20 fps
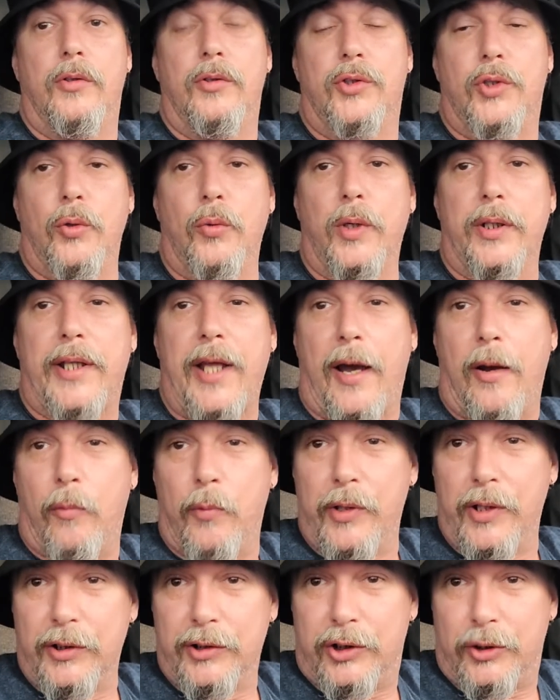Do what thou
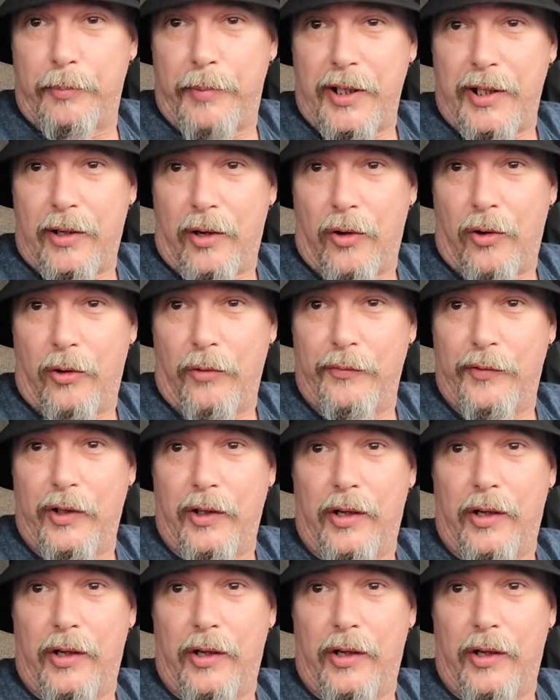wilt should be the whole of the